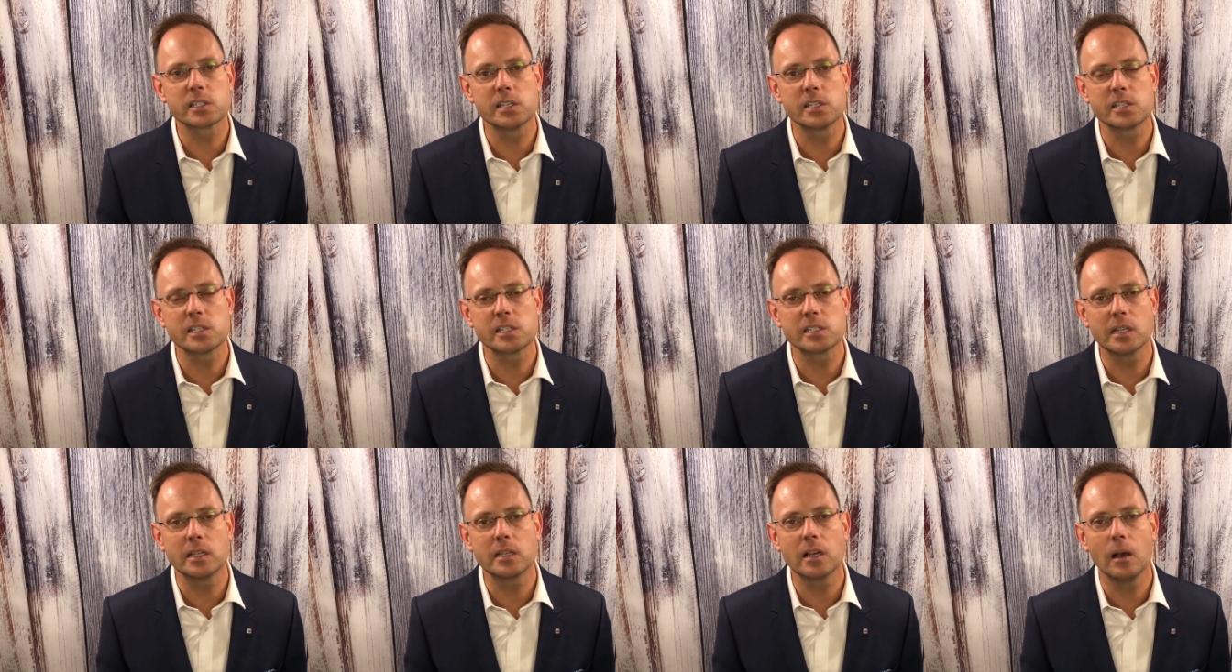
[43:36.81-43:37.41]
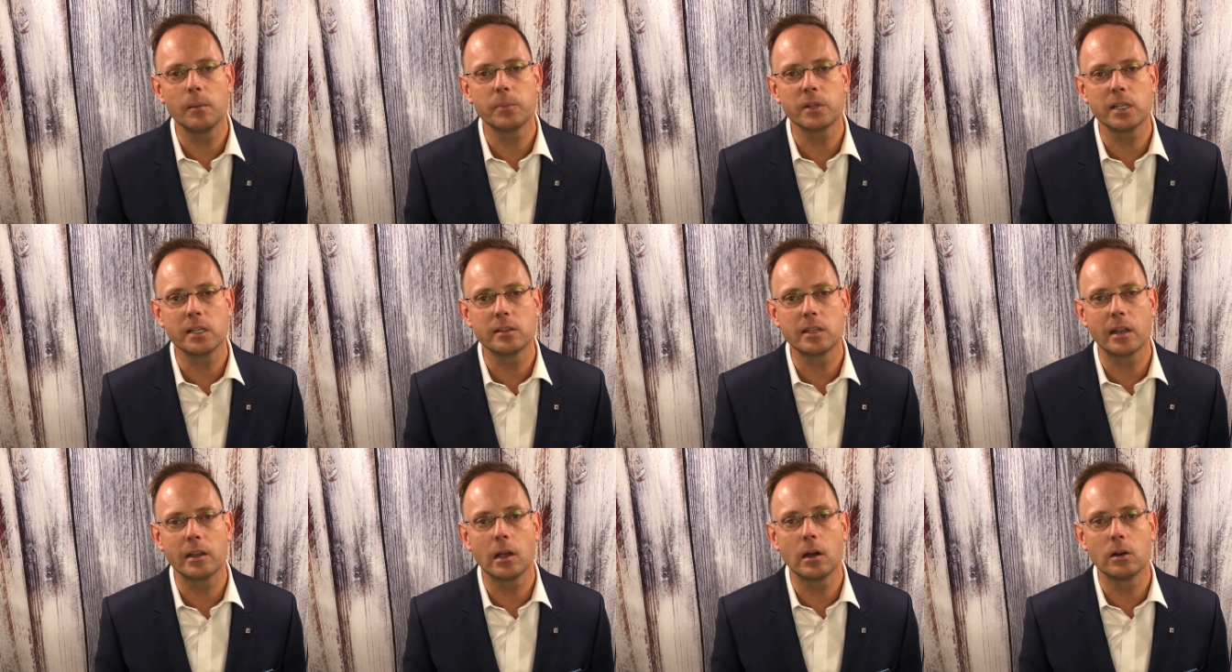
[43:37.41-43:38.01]
This is a company
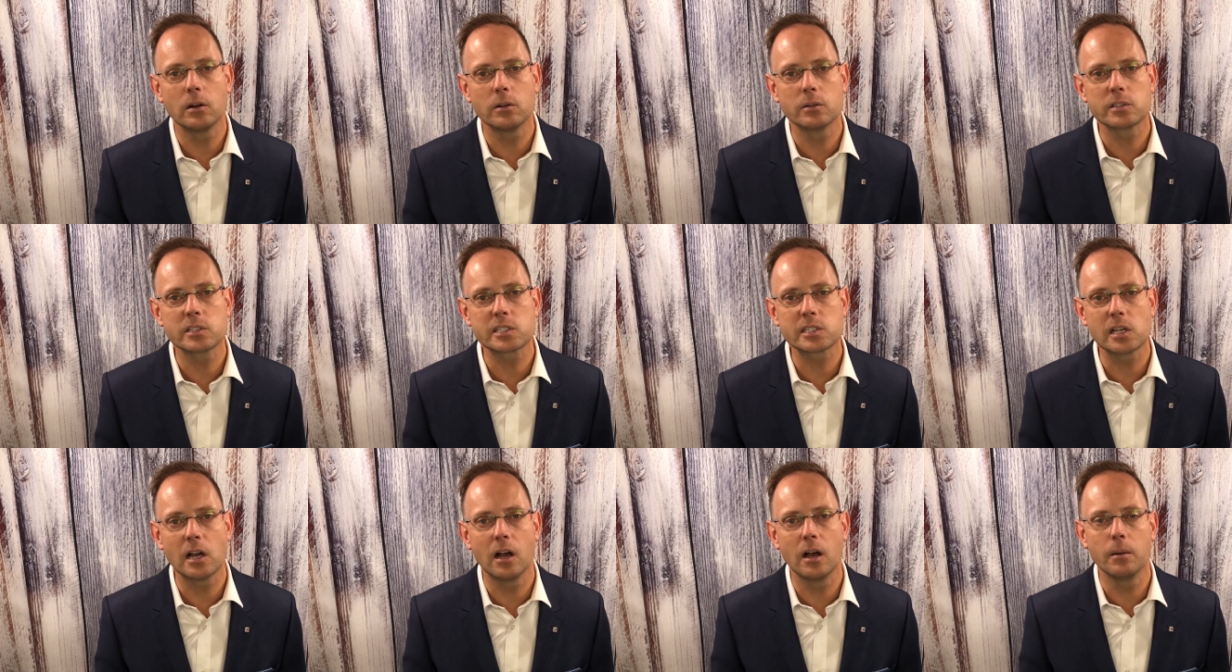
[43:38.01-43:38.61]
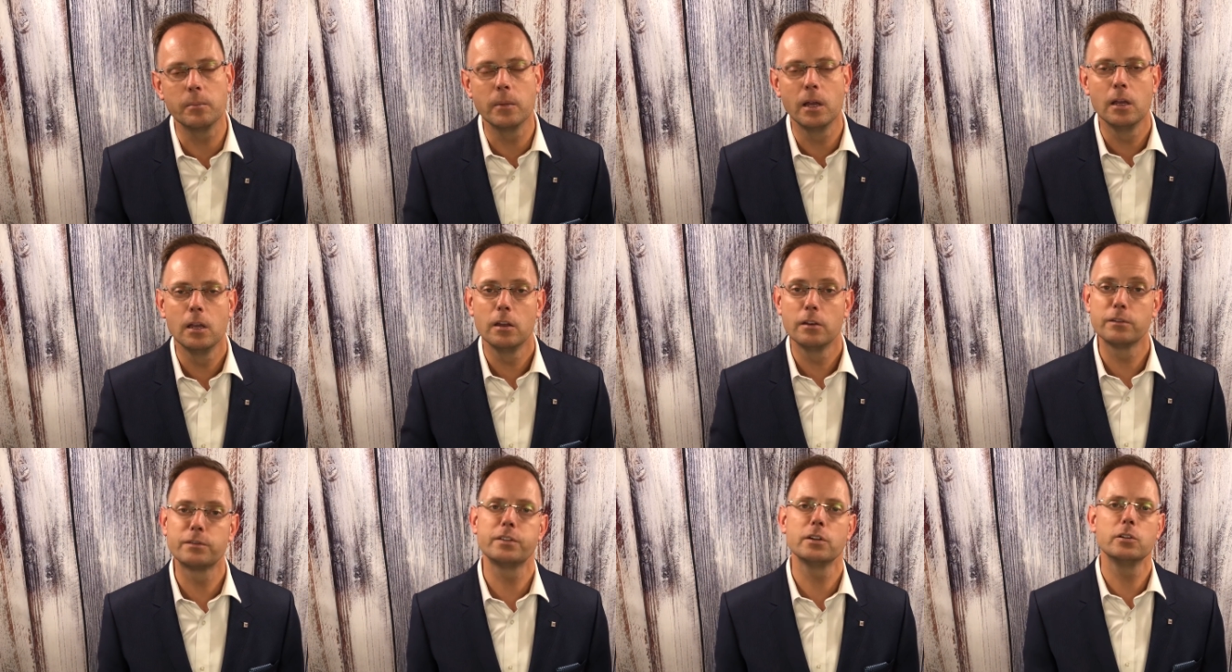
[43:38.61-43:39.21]
that owns
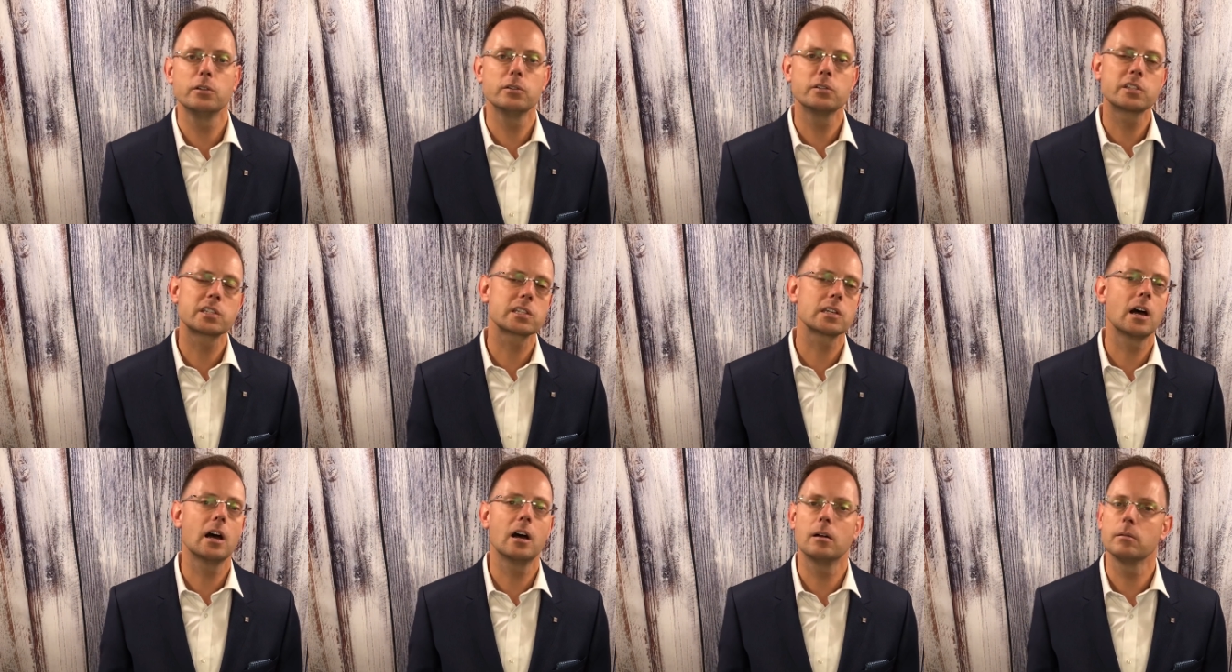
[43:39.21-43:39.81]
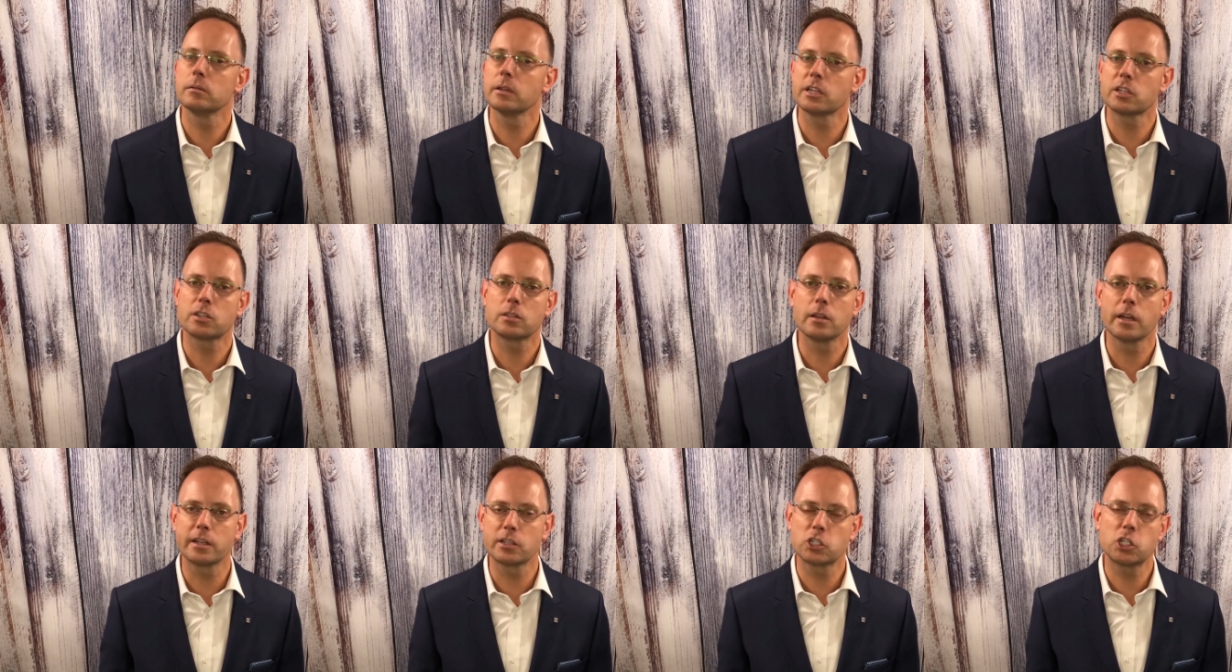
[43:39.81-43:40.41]
foods, like
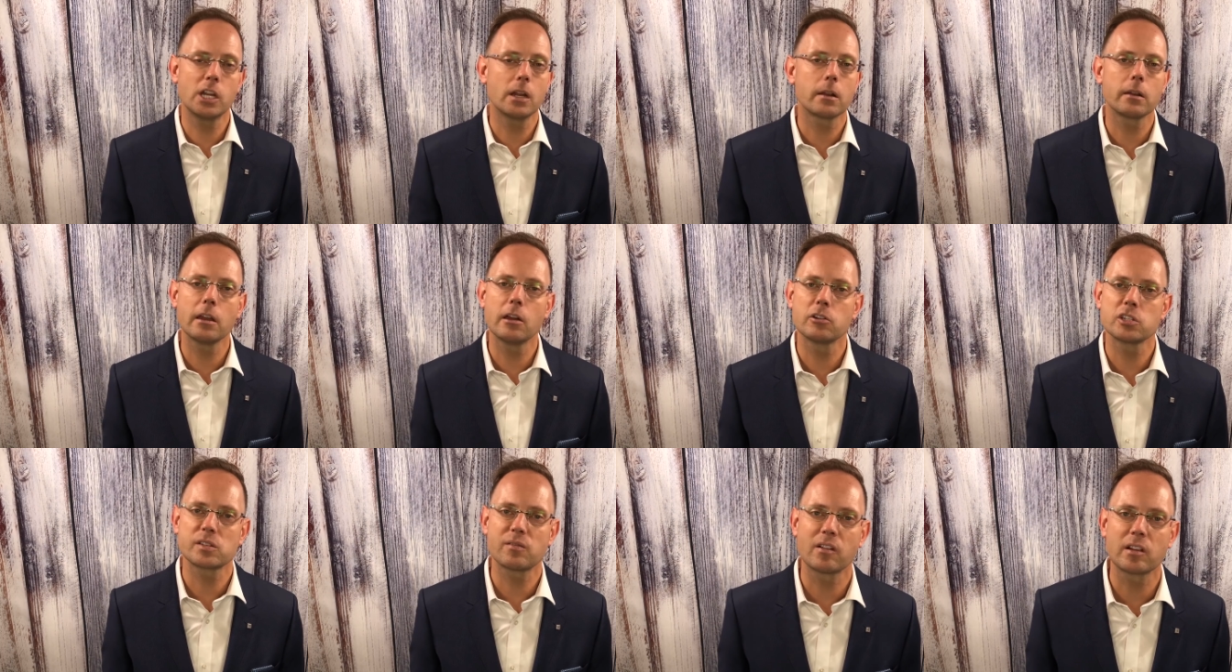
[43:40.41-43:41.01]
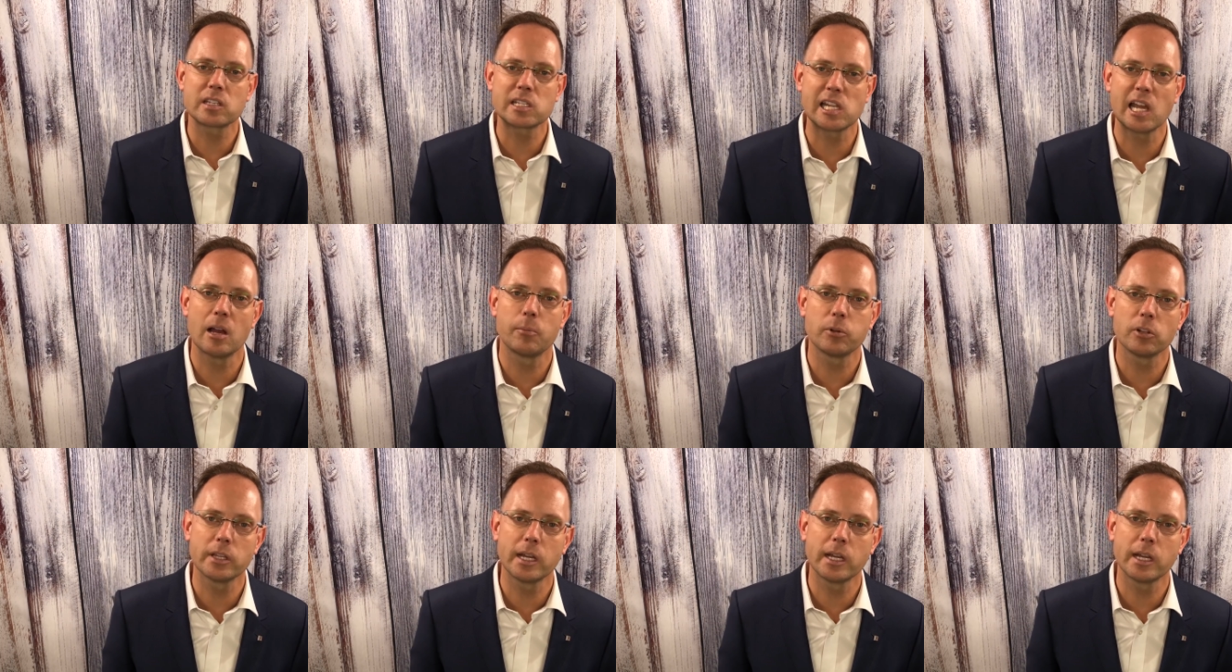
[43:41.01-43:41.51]
Cheerios, for example.